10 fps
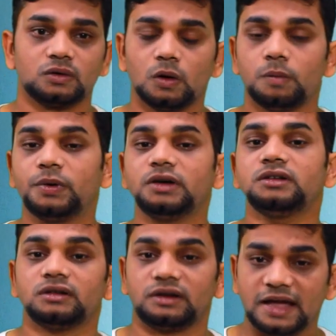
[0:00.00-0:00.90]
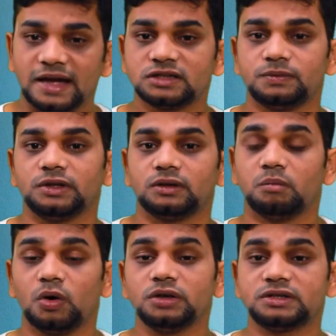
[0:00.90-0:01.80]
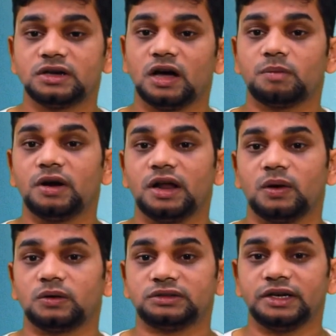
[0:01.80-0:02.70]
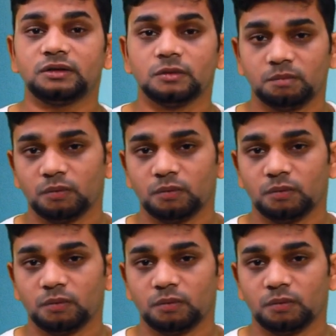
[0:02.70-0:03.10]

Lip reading: Copper reacts with moist carbon dioxide.